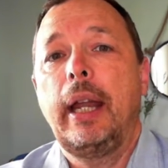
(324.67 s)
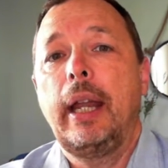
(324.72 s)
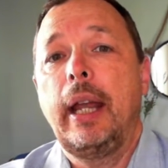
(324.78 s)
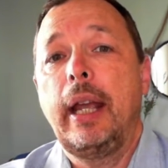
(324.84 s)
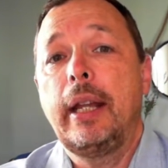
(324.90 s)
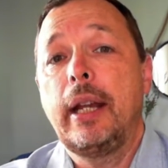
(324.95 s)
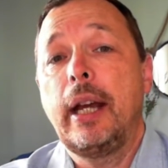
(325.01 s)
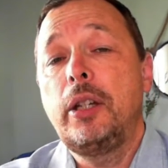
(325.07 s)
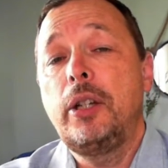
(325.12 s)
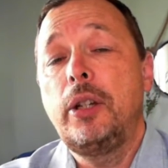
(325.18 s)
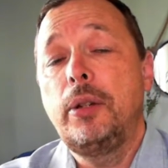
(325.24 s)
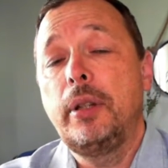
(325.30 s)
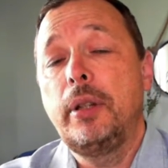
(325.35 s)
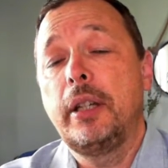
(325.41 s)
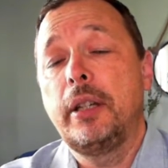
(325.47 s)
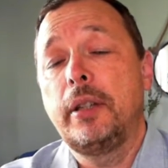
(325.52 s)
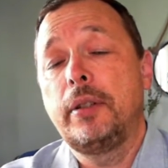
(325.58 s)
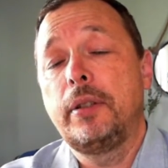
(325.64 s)
And, and I
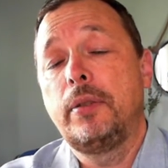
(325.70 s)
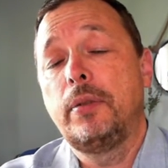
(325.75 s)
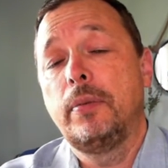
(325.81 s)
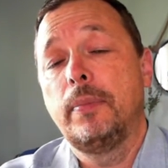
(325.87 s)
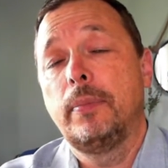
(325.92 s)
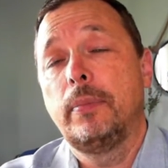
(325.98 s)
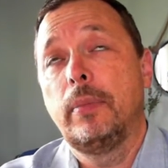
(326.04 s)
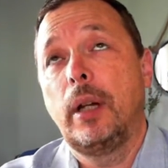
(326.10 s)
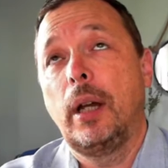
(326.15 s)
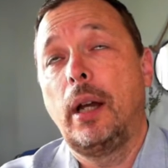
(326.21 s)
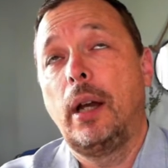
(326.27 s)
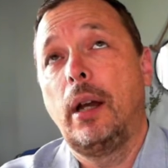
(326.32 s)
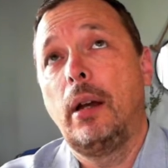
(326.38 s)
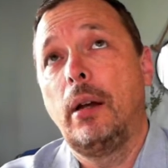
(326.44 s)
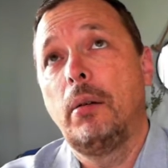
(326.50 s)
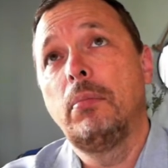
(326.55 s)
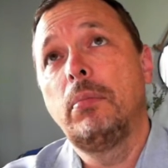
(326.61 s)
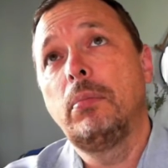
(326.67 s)
do this
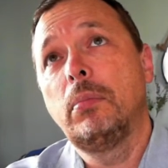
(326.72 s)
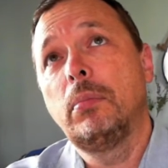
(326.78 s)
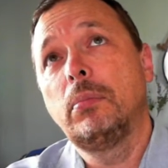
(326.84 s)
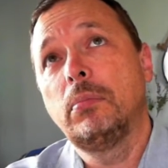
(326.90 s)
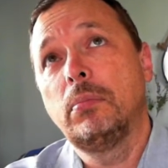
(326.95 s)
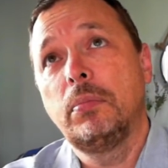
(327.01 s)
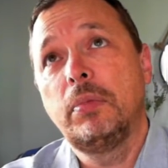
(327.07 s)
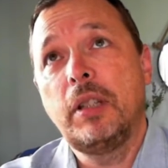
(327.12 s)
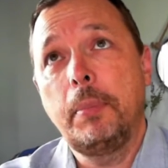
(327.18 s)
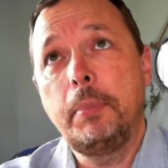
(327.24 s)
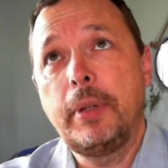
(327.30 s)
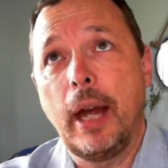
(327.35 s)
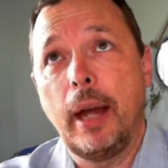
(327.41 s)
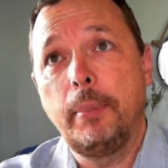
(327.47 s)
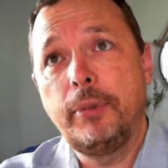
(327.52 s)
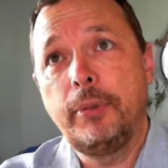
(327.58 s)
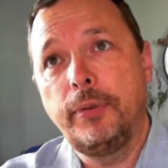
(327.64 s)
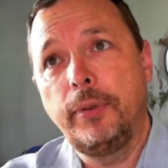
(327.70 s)
um,
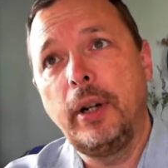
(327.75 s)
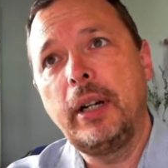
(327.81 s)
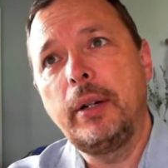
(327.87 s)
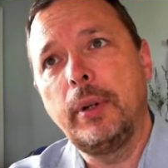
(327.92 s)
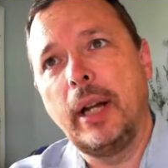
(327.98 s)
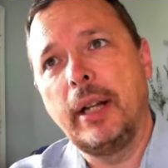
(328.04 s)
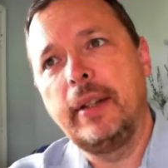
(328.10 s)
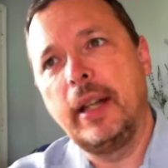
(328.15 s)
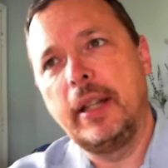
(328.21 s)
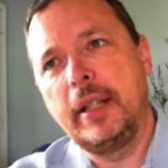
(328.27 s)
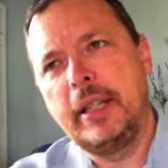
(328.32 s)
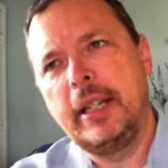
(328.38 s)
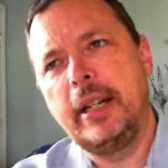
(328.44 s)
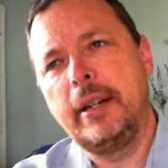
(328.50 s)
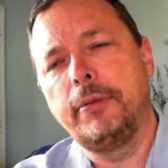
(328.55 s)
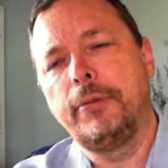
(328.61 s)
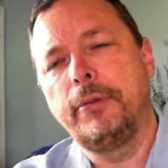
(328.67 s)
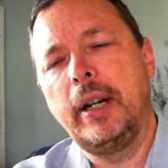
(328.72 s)
sometimes frequently I did
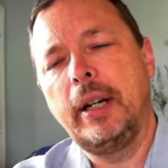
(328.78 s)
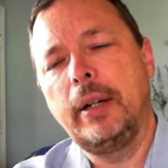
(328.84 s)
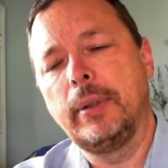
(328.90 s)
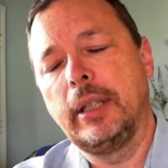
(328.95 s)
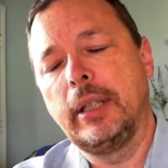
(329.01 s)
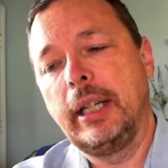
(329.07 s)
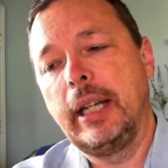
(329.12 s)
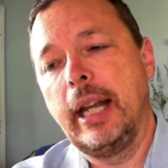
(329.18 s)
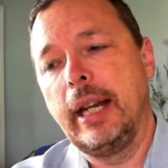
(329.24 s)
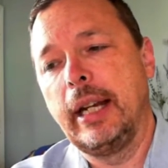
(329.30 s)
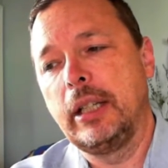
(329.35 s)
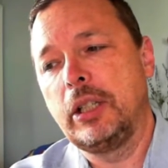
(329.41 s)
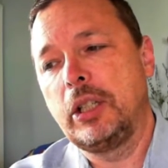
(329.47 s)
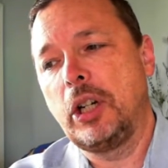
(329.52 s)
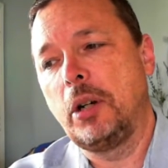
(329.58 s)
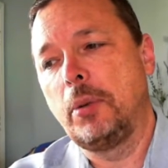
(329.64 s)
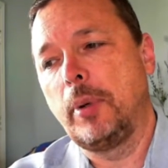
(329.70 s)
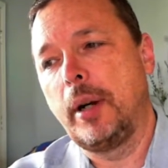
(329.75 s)
it frequently getting
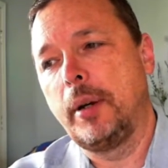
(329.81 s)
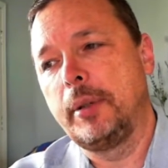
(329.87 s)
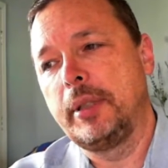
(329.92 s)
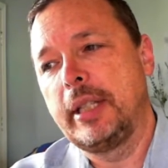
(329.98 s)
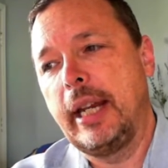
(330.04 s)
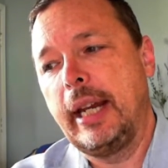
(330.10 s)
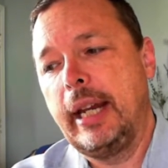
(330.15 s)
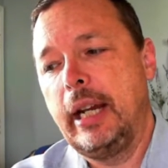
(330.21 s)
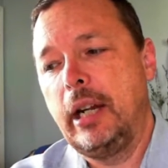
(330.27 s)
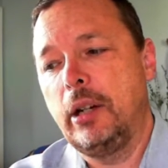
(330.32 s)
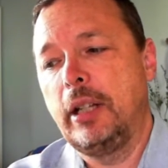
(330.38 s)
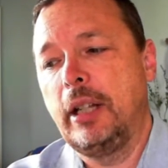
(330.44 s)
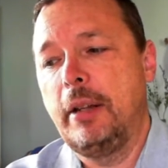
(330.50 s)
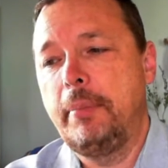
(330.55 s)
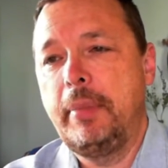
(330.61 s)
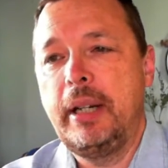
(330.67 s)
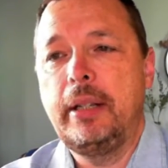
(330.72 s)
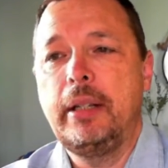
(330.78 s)
started where I would say here
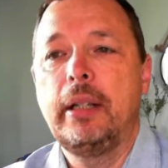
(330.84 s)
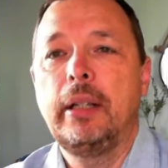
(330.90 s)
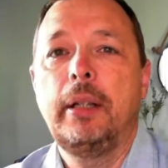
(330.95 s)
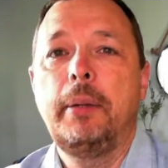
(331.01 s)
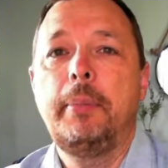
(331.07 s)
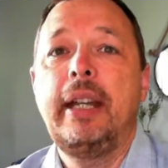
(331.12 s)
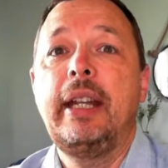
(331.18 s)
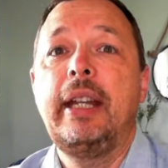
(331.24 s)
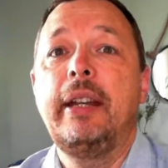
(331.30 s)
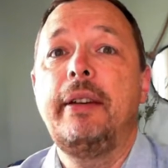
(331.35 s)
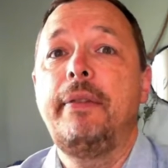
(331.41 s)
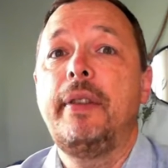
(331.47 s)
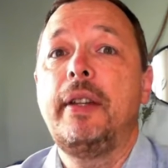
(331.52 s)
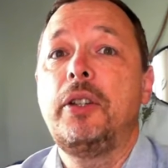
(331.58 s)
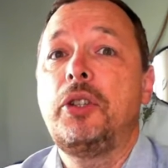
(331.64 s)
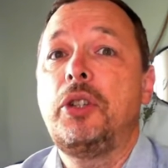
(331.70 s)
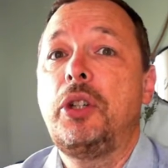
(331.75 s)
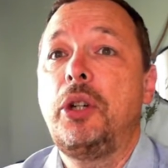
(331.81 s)
let me let me
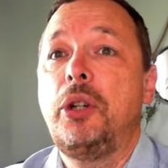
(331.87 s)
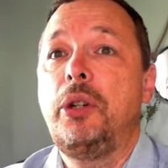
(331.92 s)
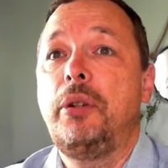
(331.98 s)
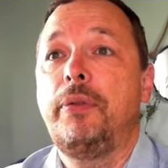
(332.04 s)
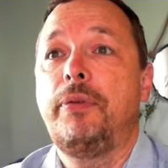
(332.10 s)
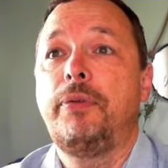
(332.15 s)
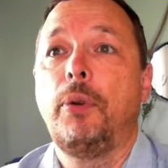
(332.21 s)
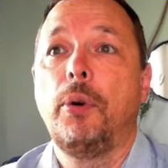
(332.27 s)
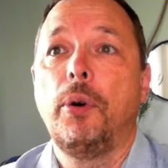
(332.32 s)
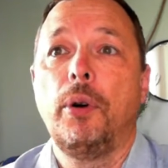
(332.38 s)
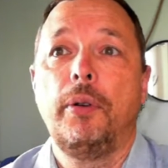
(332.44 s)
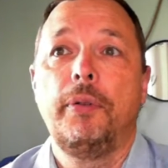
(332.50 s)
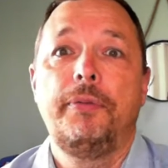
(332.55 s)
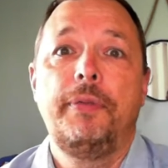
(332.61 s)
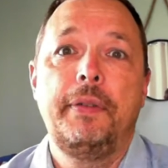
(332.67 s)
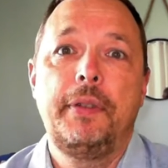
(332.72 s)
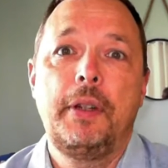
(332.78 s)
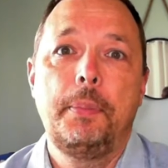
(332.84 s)
give this to you for
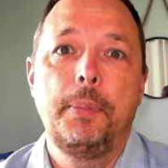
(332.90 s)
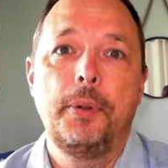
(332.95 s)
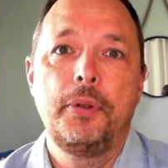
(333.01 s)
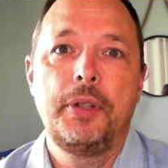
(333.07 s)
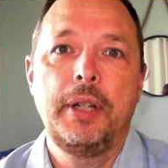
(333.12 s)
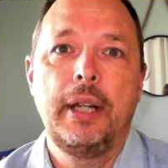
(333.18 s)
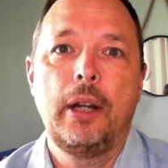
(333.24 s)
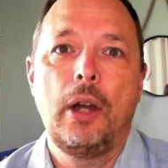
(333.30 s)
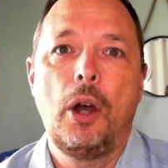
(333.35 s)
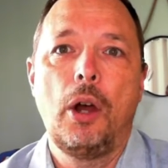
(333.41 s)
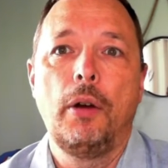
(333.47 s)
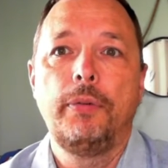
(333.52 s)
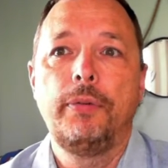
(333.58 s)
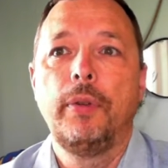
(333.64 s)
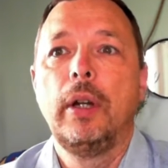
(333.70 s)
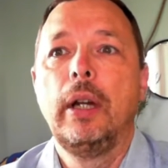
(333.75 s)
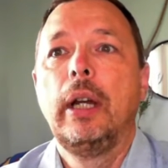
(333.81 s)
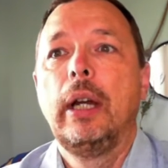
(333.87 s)
50%
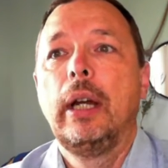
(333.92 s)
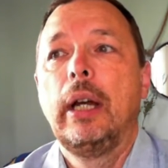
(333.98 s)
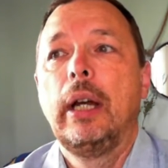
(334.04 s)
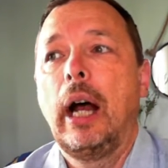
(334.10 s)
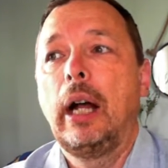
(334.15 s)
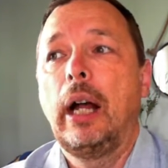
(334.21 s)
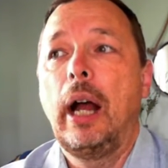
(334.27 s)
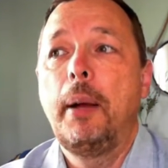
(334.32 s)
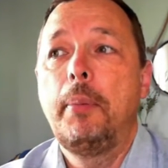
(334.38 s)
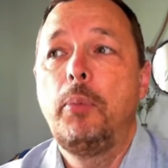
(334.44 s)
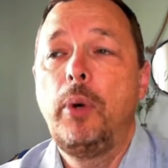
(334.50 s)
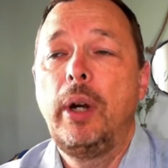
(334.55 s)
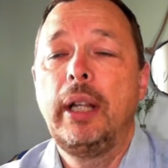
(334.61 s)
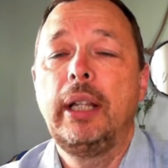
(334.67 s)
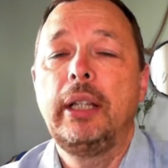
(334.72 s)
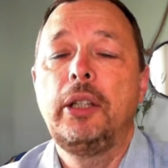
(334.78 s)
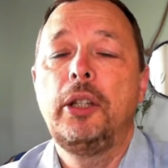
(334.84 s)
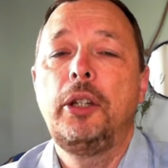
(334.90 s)
off I, am
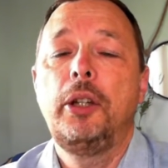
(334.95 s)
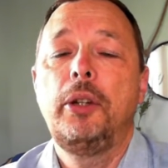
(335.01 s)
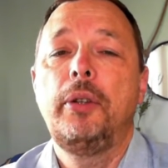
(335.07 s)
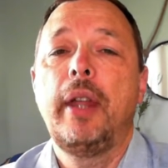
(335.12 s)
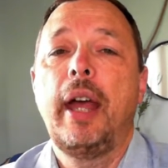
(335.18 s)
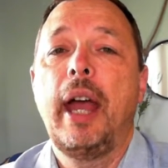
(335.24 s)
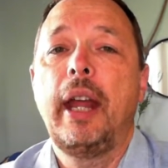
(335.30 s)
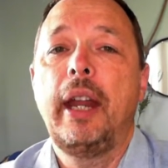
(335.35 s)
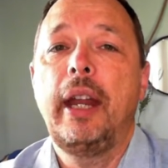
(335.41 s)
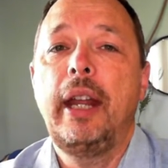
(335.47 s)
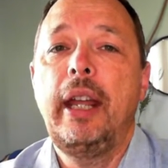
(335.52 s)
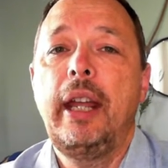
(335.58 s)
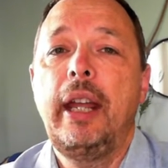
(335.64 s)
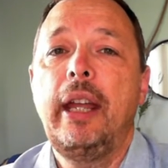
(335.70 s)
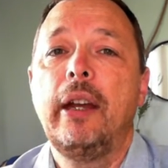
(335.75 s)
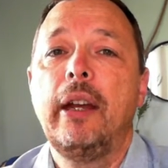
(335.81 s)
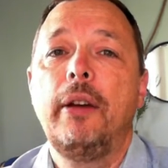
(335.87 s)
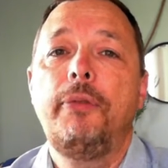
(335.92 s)
willing to do that
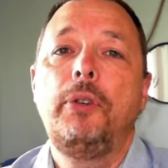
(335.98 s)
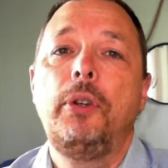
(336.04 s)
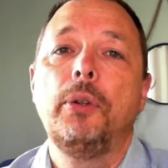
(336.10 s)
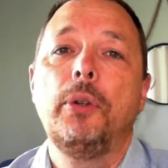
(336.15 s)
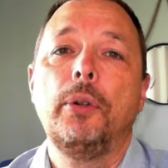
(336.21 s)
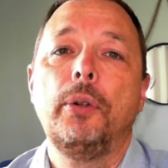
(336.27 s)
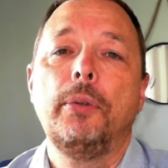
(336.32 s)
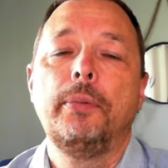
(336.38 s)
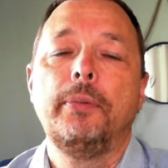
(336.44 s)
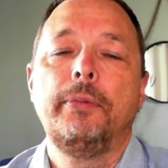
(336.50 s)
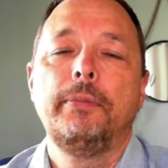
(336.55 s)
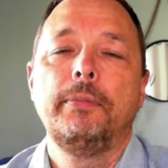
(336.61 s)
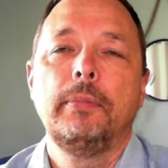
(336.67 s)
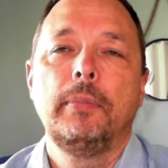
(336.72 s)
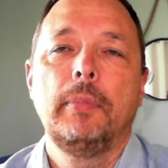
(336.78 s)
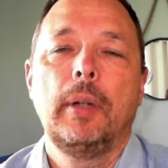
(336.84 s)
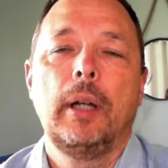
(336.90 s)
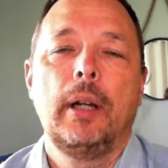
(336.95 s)
if you'll
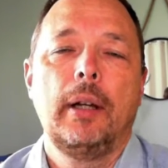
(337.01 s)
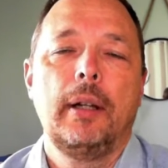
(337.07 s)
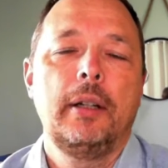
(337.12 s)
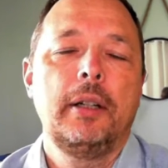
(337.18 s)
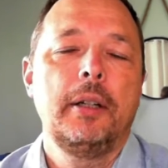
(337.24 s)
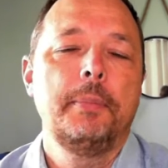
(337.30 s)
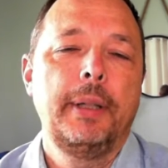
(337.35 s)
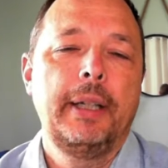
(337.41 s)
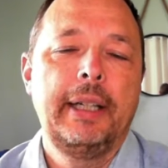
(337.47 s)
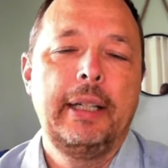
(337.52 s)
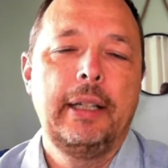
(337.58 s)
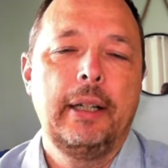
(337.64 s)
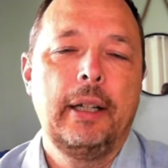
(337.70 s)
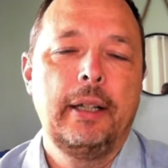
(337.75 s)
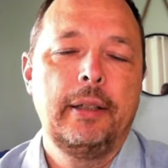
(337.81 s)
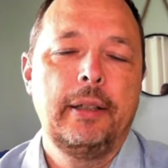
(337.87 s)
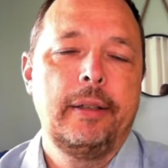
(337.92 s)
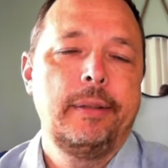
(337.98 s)
uh, complete
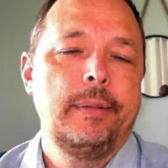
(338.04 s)
a,